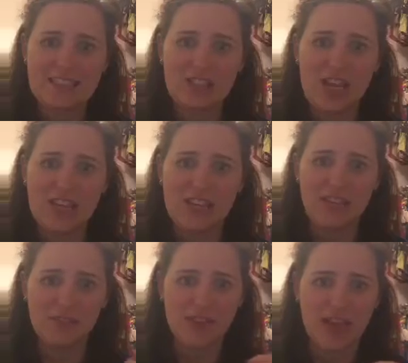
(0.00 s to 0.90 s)

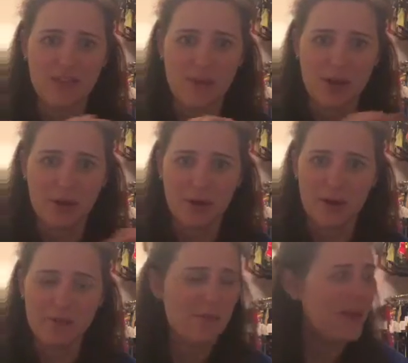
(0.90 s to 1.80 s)
janky, for lack of a better
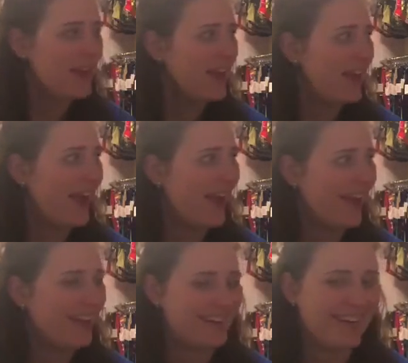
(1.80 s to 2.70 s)
word,
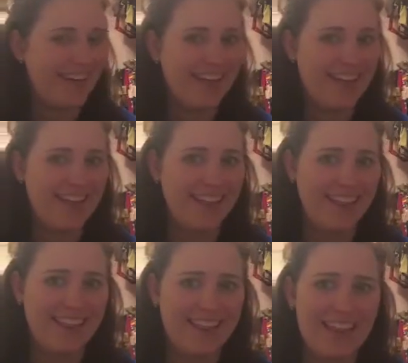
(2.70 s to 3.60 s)
and
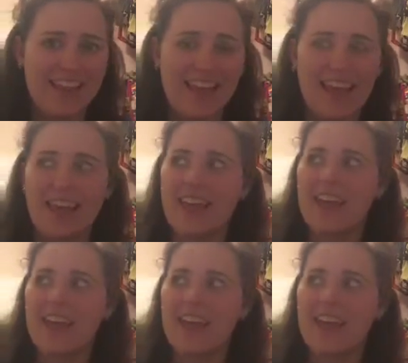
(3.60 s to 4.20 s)
they